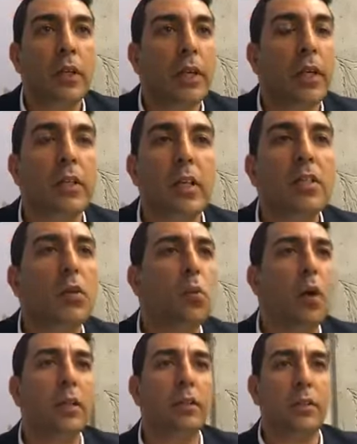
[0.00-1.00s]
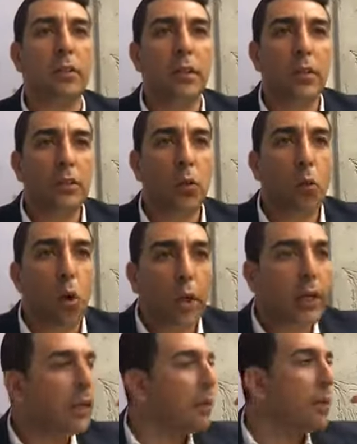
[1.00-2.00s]
He doesn't want the, the
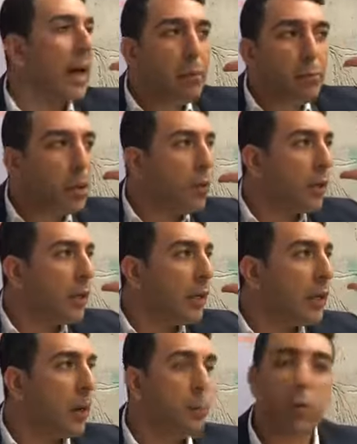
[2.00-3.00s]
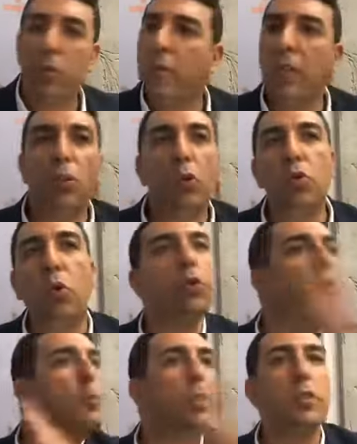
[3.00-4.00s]
walking library, a person that knows all
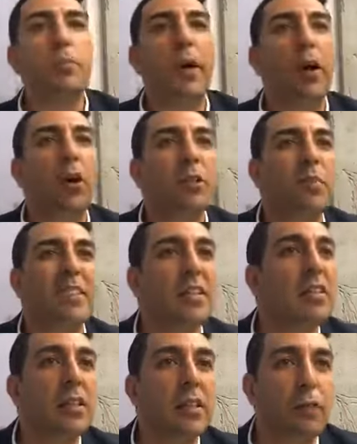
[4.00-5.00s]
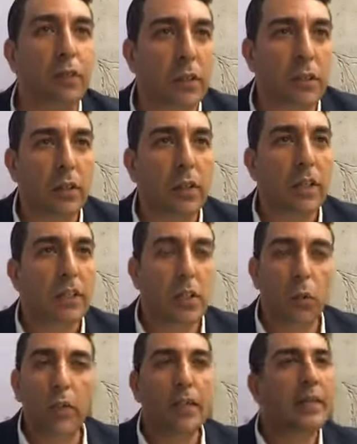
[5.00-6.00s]
the books by heart but doesn't live it. The
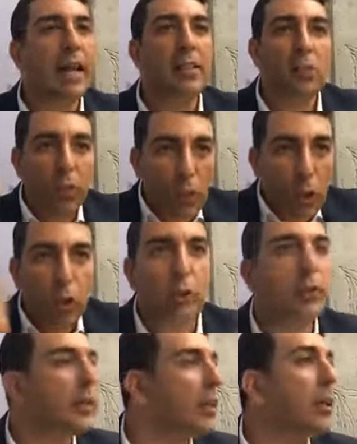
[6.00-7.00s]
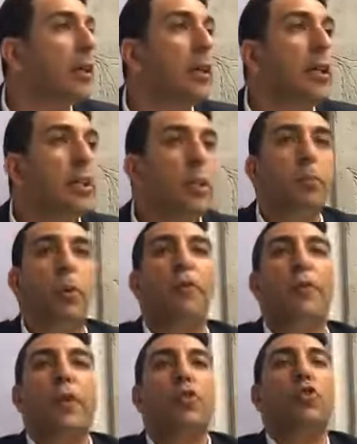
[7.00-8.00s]
one that has the look like a, the
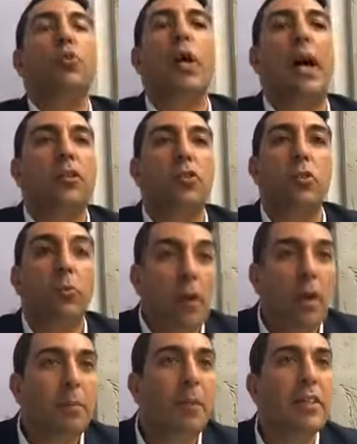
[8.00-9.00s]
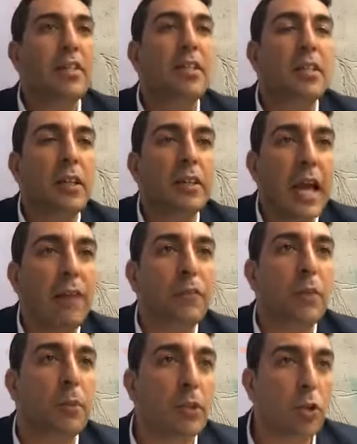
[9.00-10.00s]
perfect Jew costume but doesn't live, have
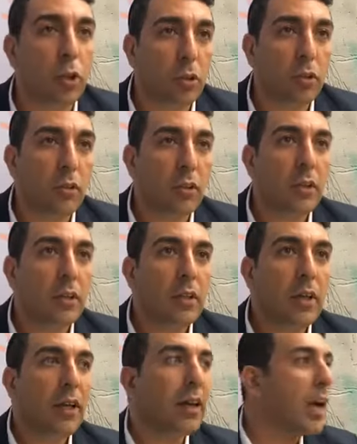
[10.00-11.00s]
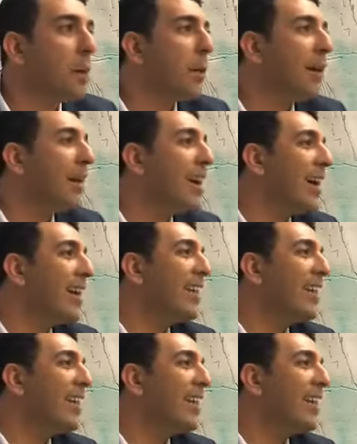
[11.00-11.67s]
the midot. Rahmana